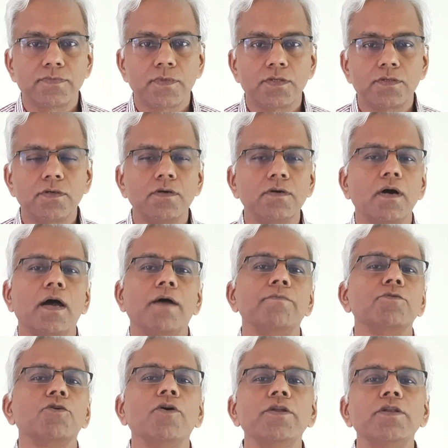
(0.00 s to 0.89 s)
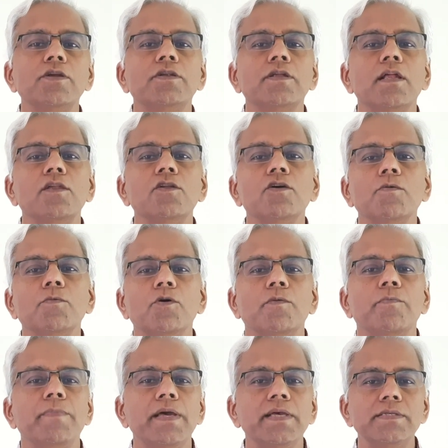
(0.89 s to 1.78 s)
So I'm going to tell you
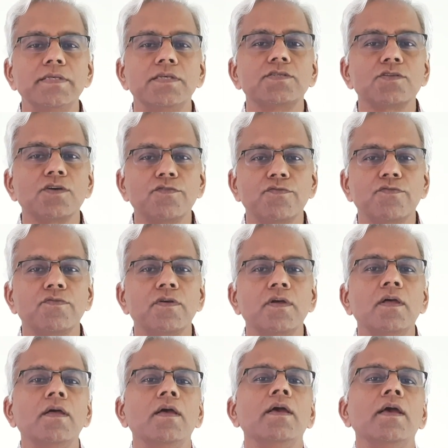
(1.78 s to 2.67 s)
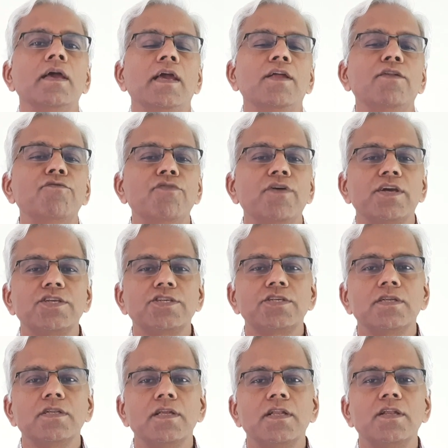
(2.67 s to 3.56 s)
about basics of
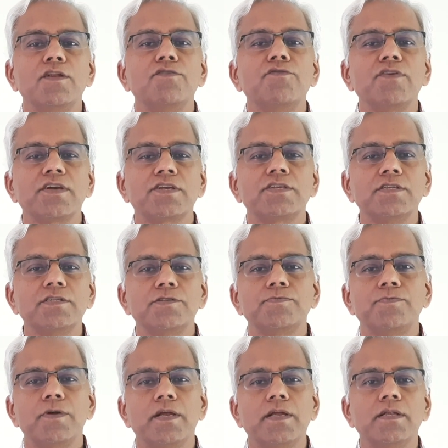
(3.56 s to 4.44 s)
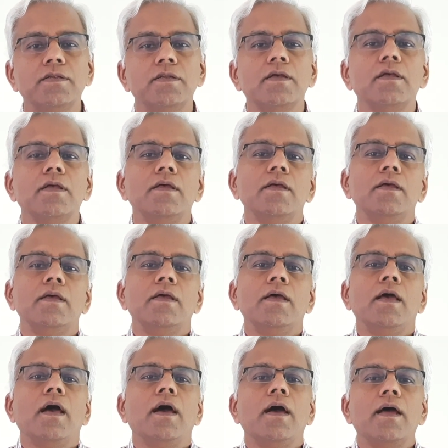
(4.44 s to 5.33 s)
infection and infection spread.
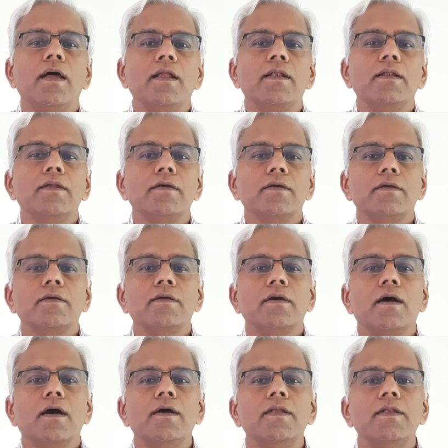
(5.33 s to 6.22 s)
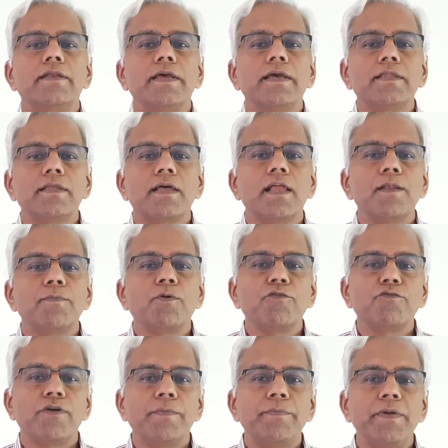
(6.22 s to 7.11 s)
And I'll take the help
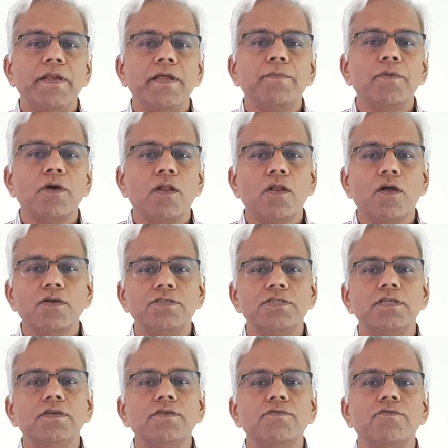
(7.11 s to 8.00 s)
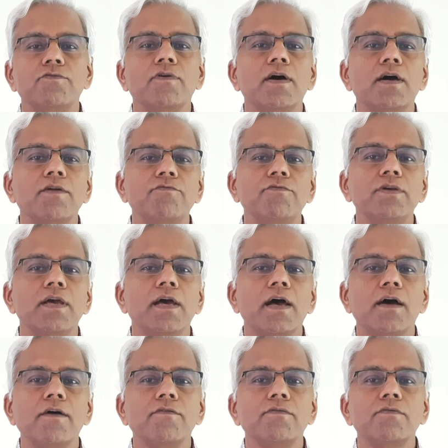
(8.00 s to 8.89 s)
of epidemiology, where we
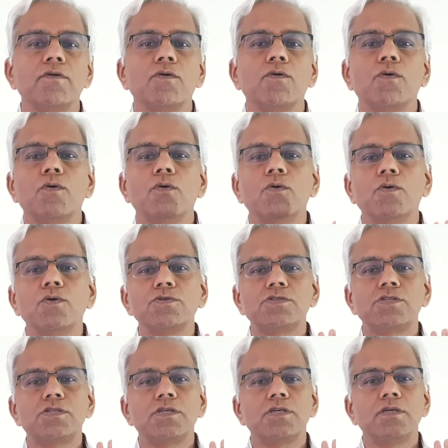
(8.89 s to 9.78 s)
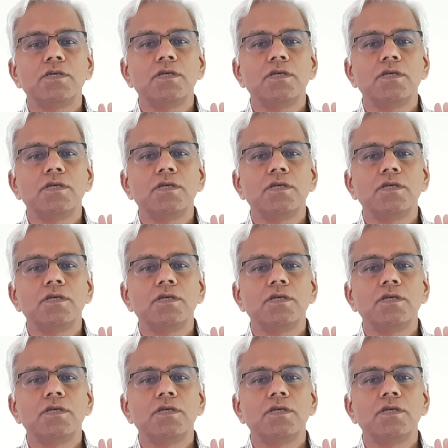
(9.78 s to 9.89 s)
have host,